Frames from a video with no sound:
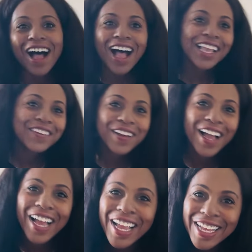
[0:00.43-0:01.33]
Hi you
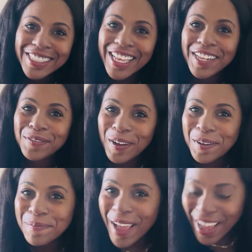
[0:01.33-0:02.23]
guys, and
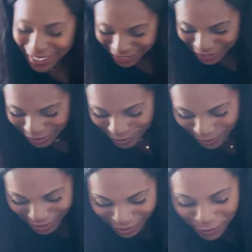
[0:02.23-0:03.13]
welcome back to
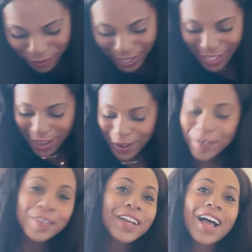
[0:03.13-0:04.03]
another video.